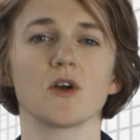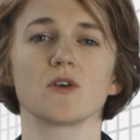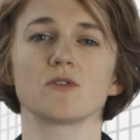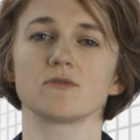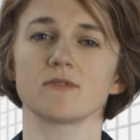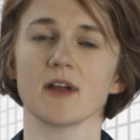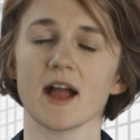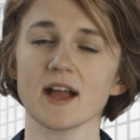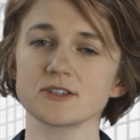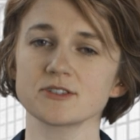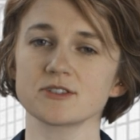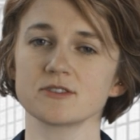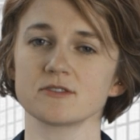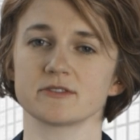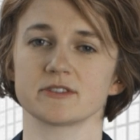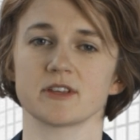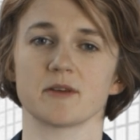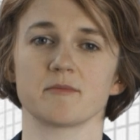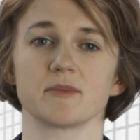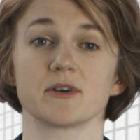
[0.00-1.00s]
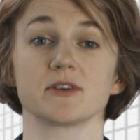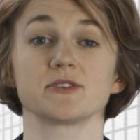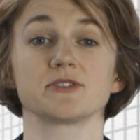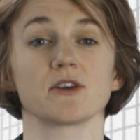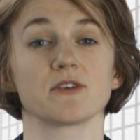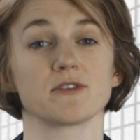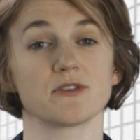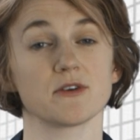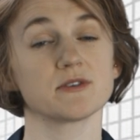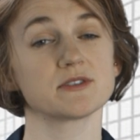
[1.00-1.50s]
Rational numbers
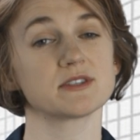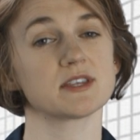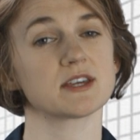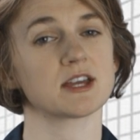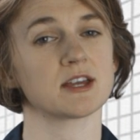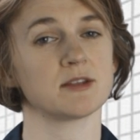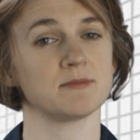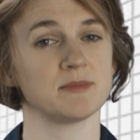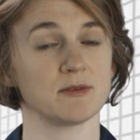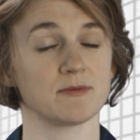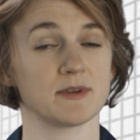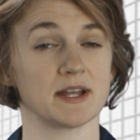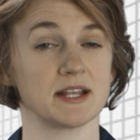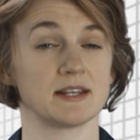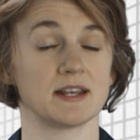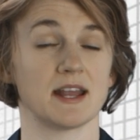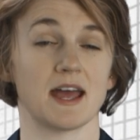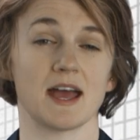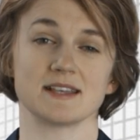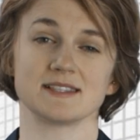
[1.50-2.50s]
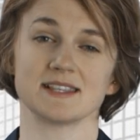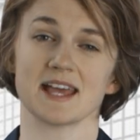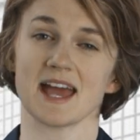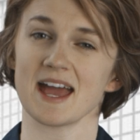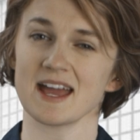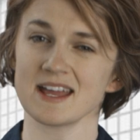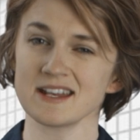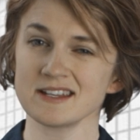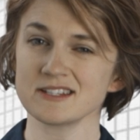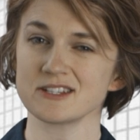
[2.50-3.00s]
are those that can be written as
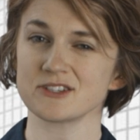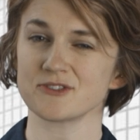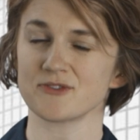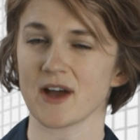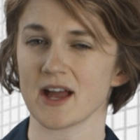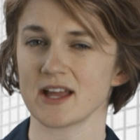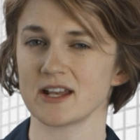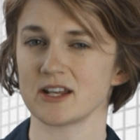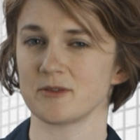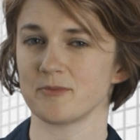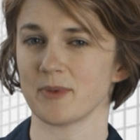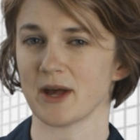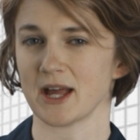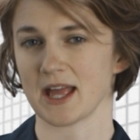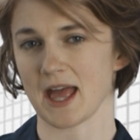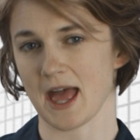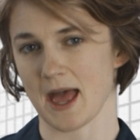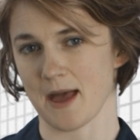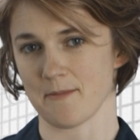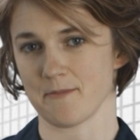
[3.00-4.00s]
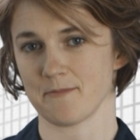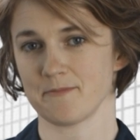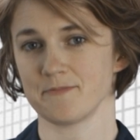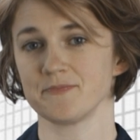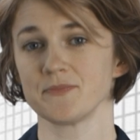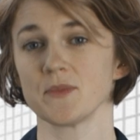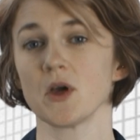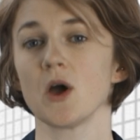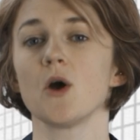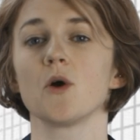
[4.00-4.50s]
n divided by m,
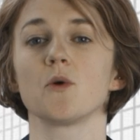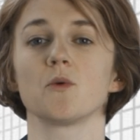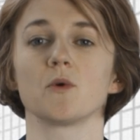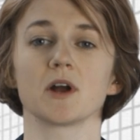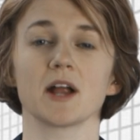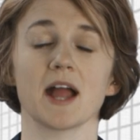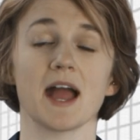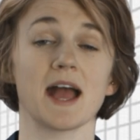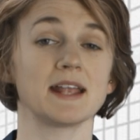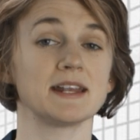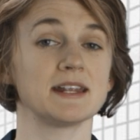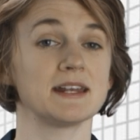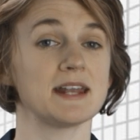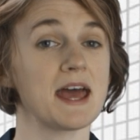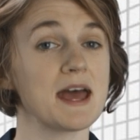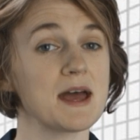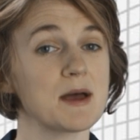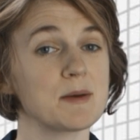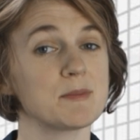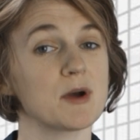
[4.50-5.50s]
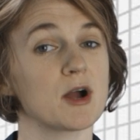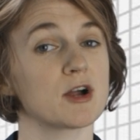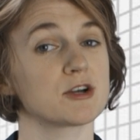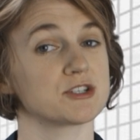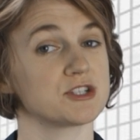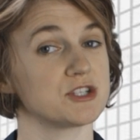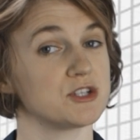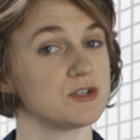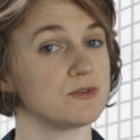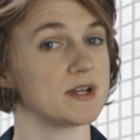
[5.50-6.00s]
where n and m are
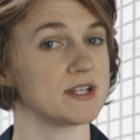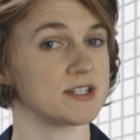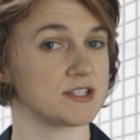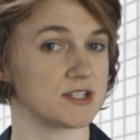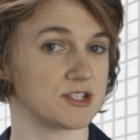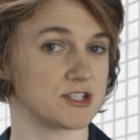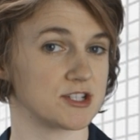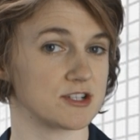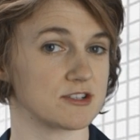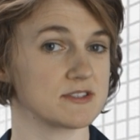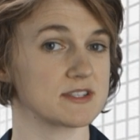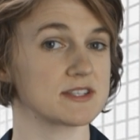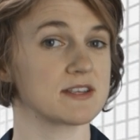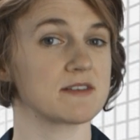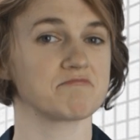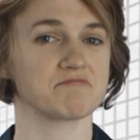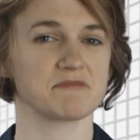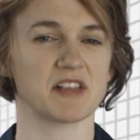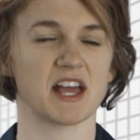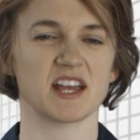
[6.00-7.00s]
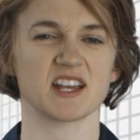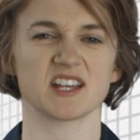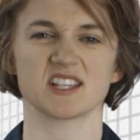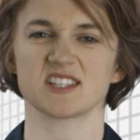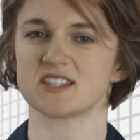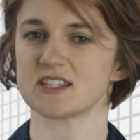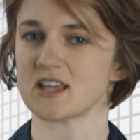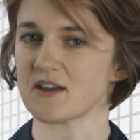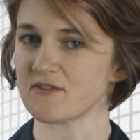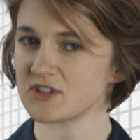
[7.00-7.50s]
two integers, like
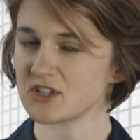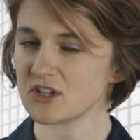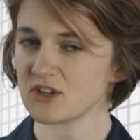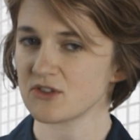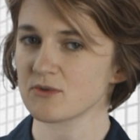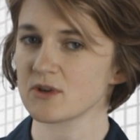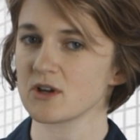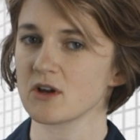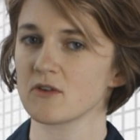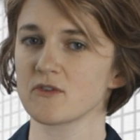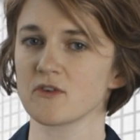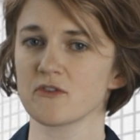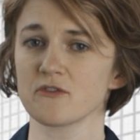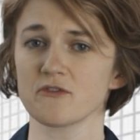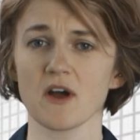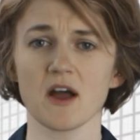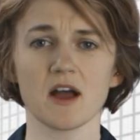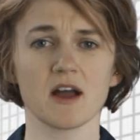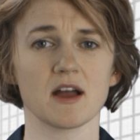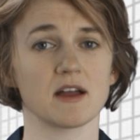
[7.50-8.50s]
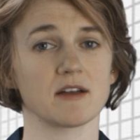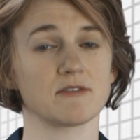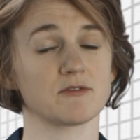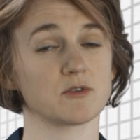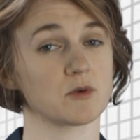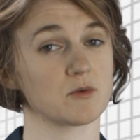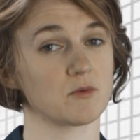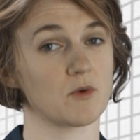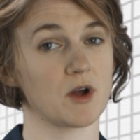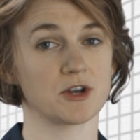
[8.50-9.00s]
seventy-three over five,
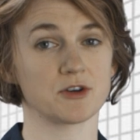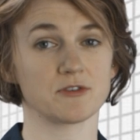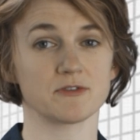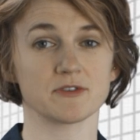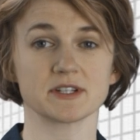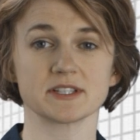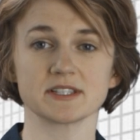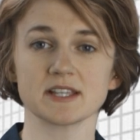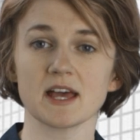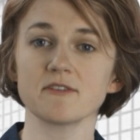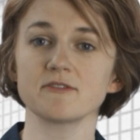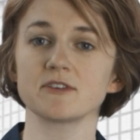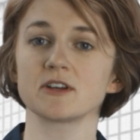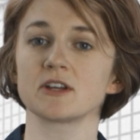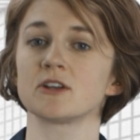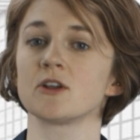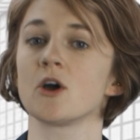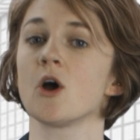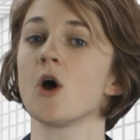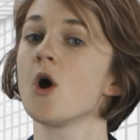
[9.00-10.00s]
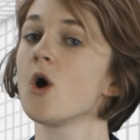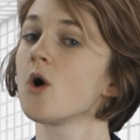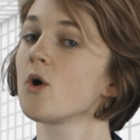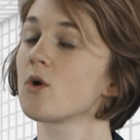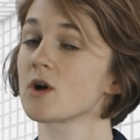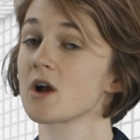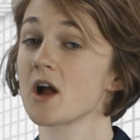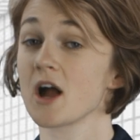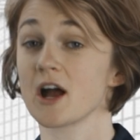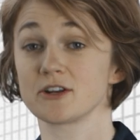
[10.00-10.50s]
or one over seven,
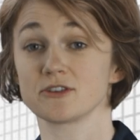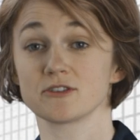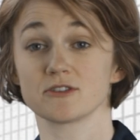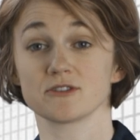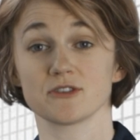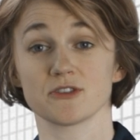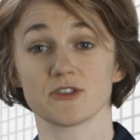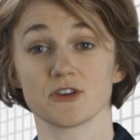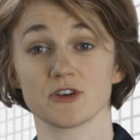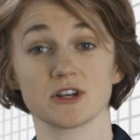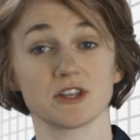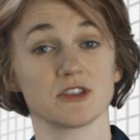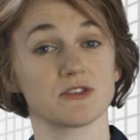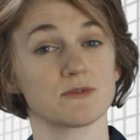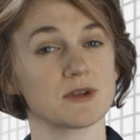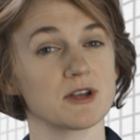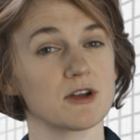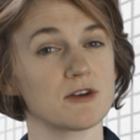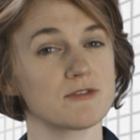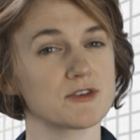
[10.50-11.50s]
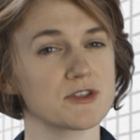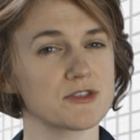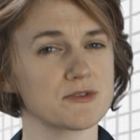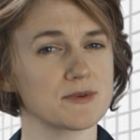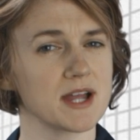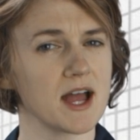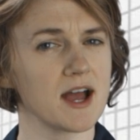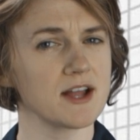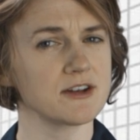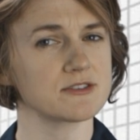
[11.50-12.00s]
or one hundred thirty-three over
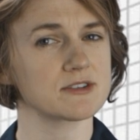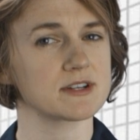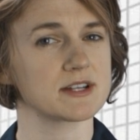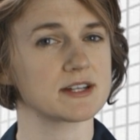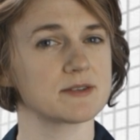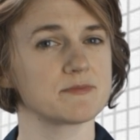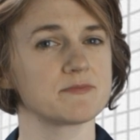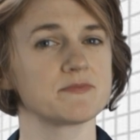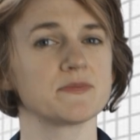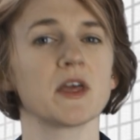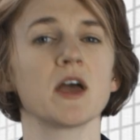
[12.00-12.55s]
three hundred.